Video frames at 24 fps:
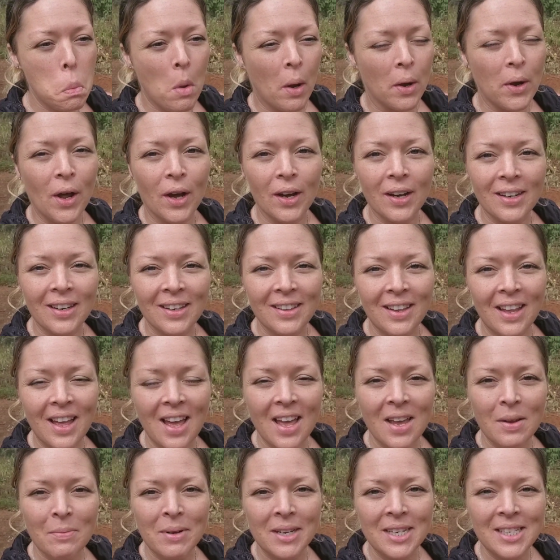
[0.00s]
I'm not gonna
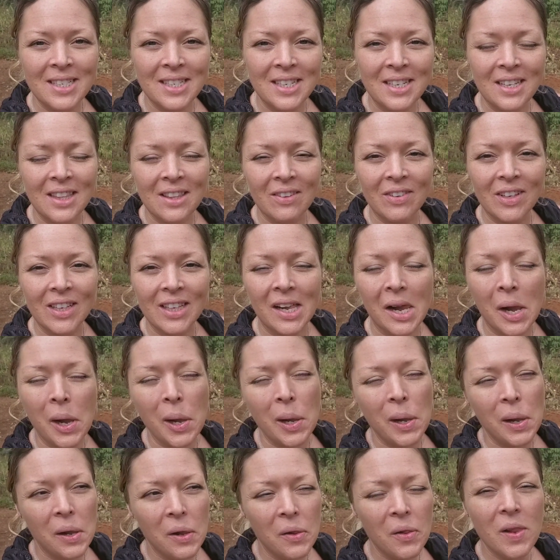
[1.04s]
lie, my teeth feel
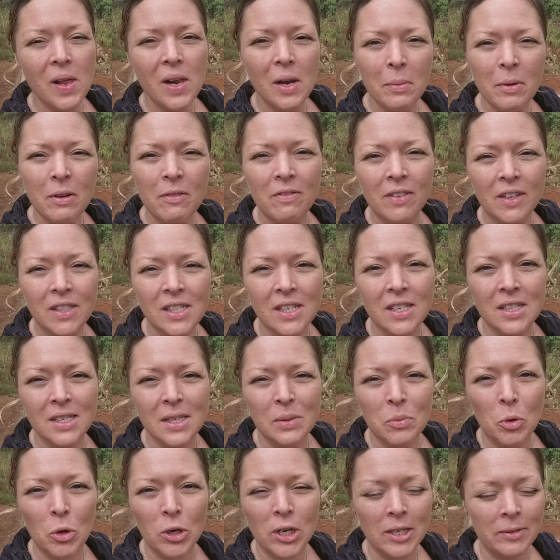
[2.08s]
a little bit fuzzy this
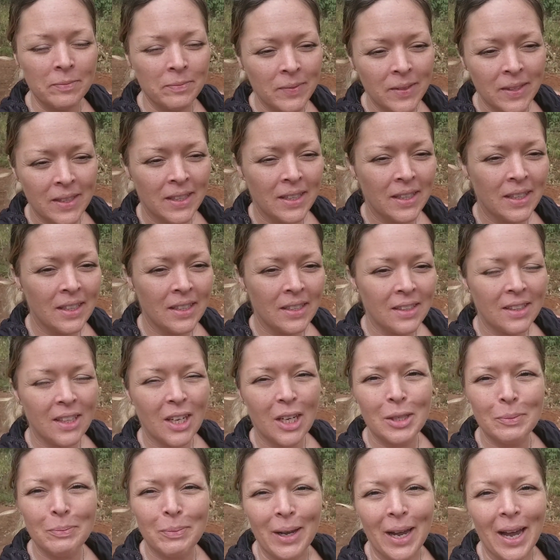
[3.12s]
morning.
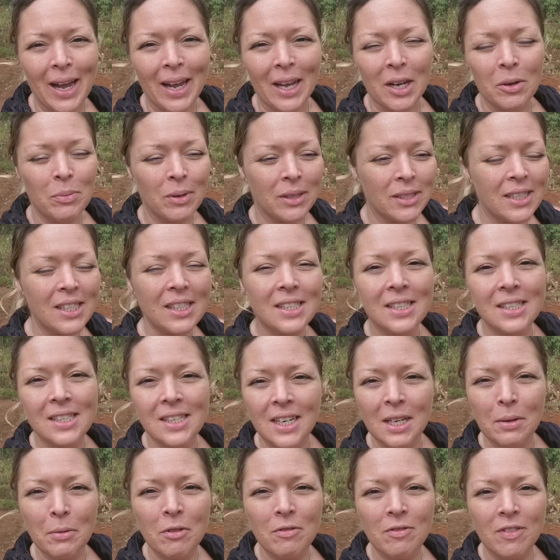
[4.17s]
Not bad, but just a
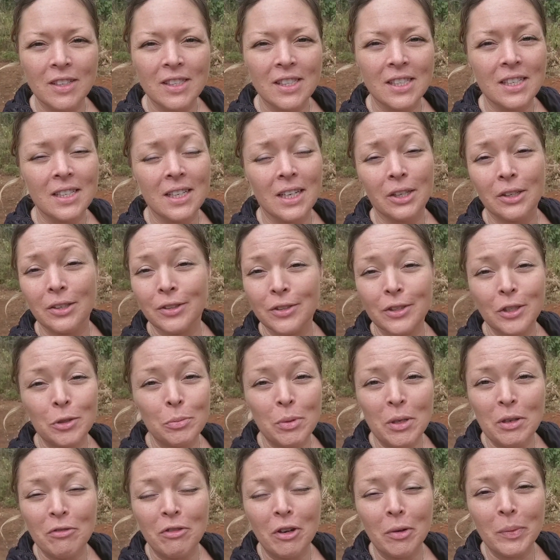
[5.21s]
tiny bit fuzzy. That could just
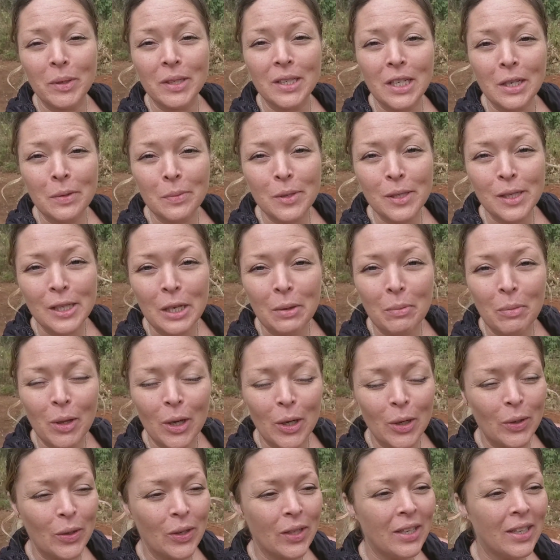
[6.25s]
be from a deep sleep
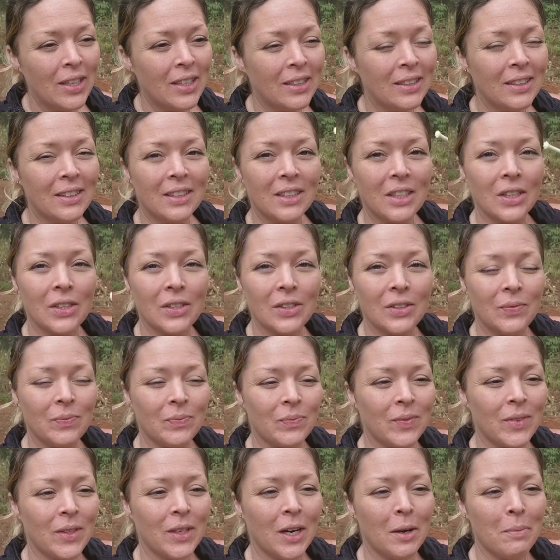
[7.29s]
though. So
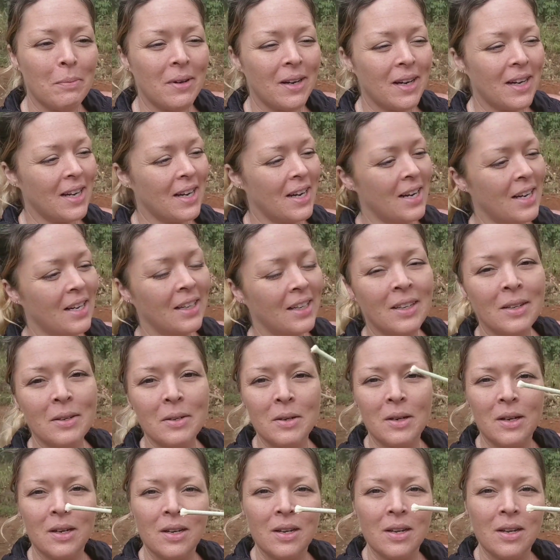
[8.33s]
got my
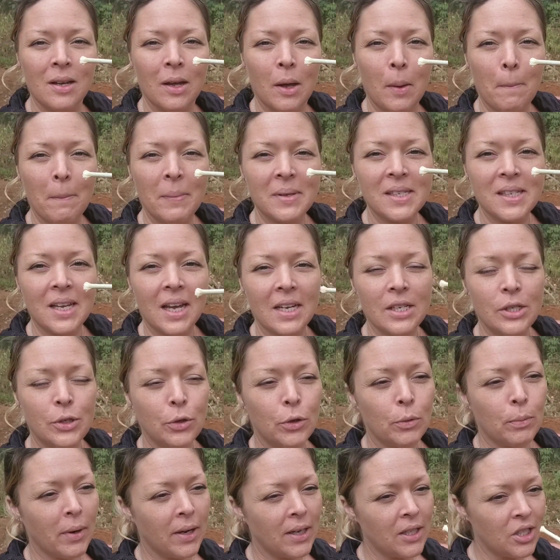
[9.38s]
Maasai
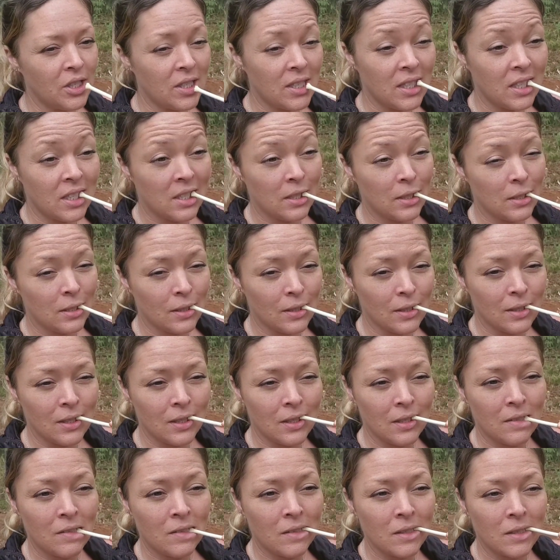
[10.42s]
toothbrush, and
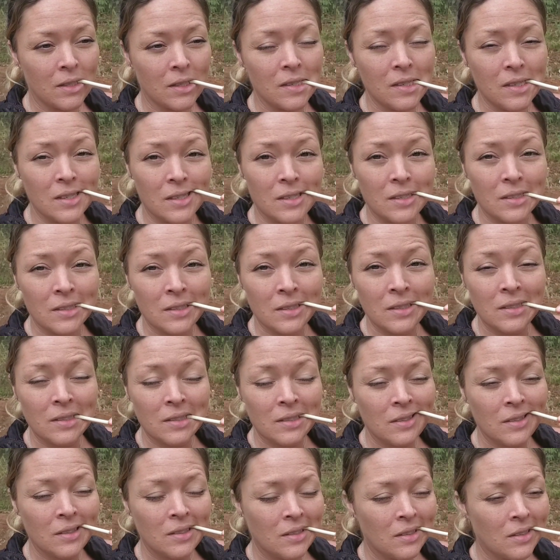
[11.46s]
yeah,
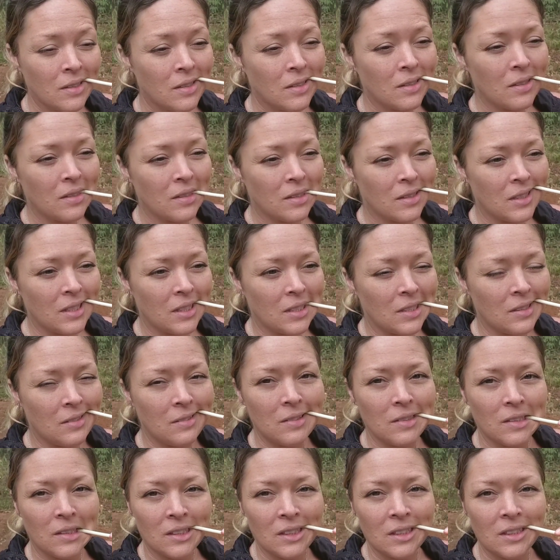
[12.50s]
I'm gonna get going
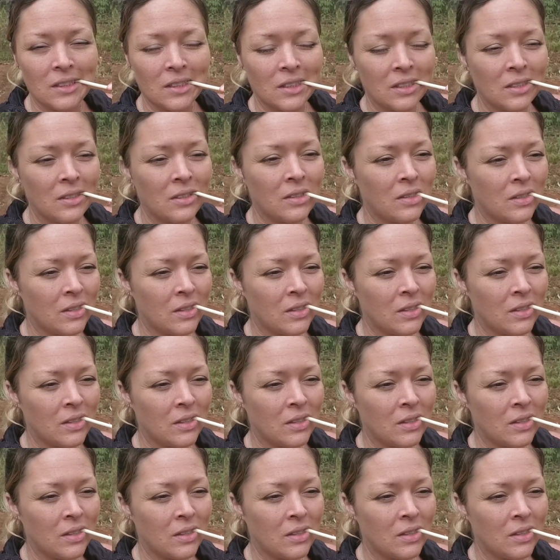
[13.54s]
on this.